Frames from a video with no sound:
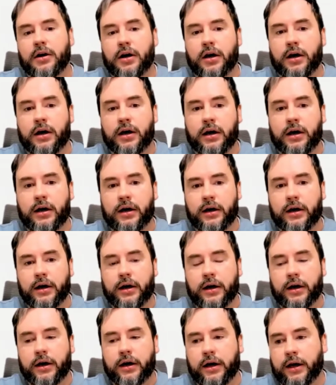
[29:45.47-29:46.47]

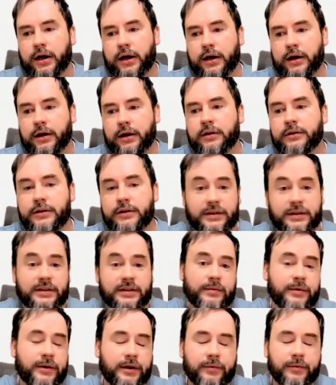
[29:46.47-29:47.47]
And this
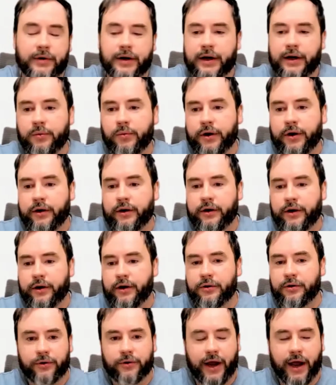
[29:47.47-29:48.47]
is why we are
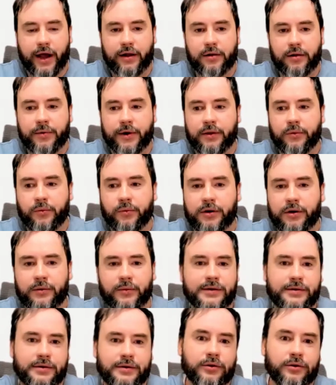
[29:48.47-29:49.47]
here to help, and we
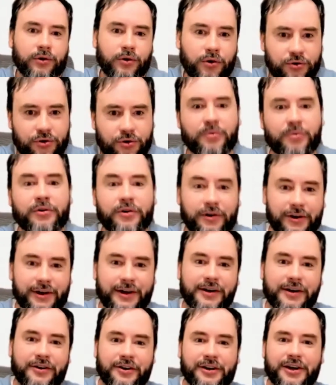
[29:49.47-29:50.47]
invest into long-term
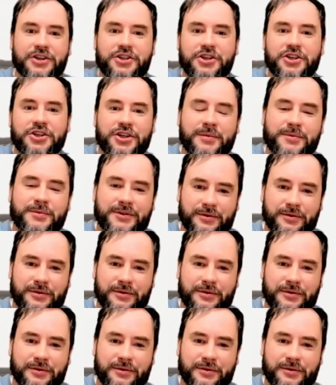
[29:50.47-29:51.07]
relationships.